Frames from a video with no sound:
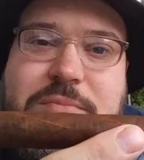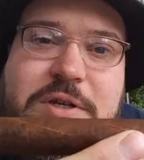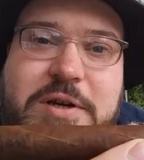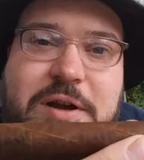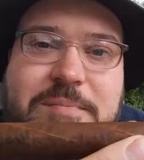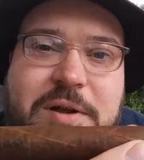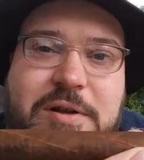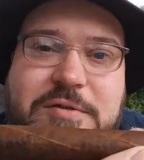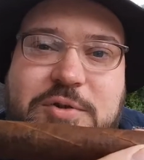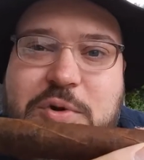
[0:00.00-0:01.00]
I got a
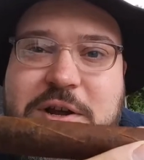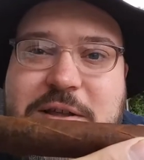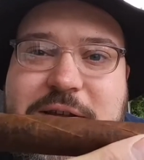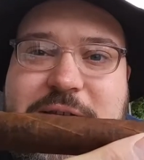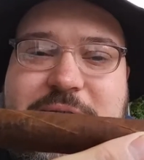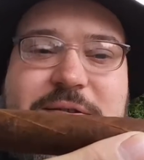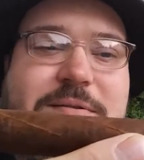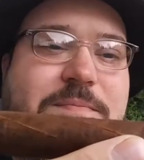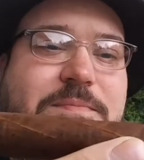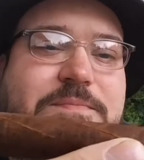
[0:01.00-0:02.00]
bundle of 20 of these
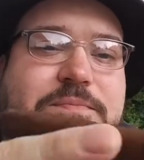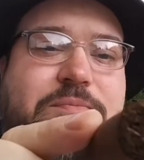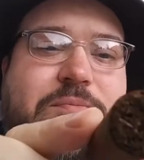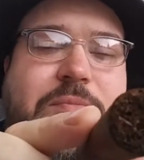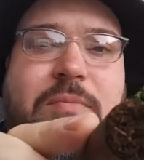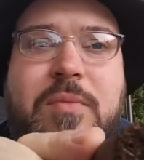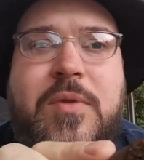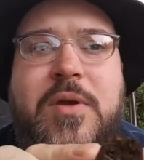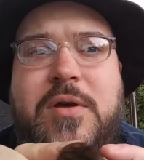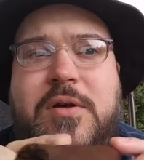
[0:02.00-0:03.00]

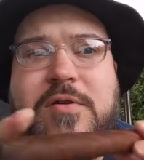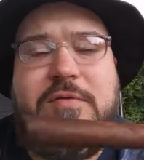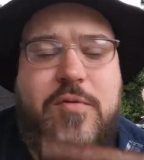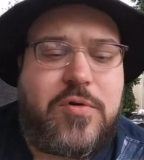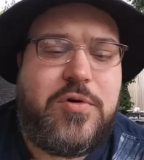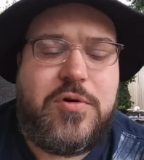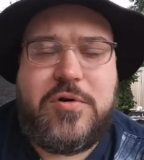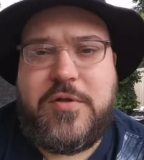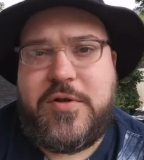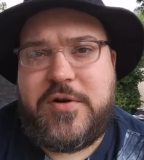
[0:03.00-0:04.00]
for
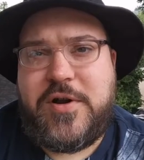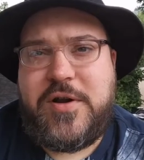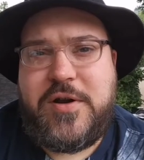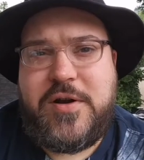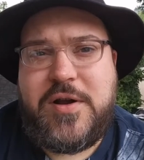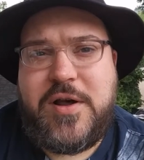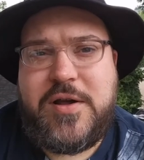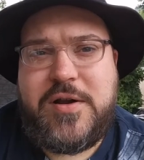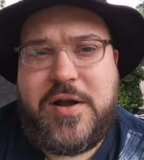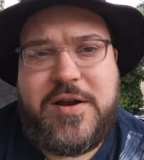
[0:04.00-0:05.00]

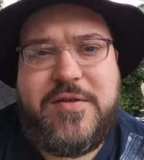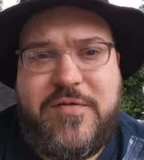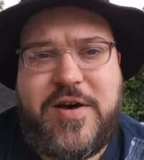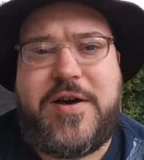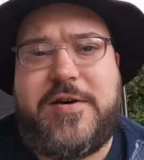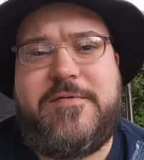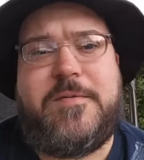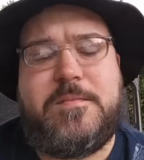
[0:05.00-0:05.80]
$39.95.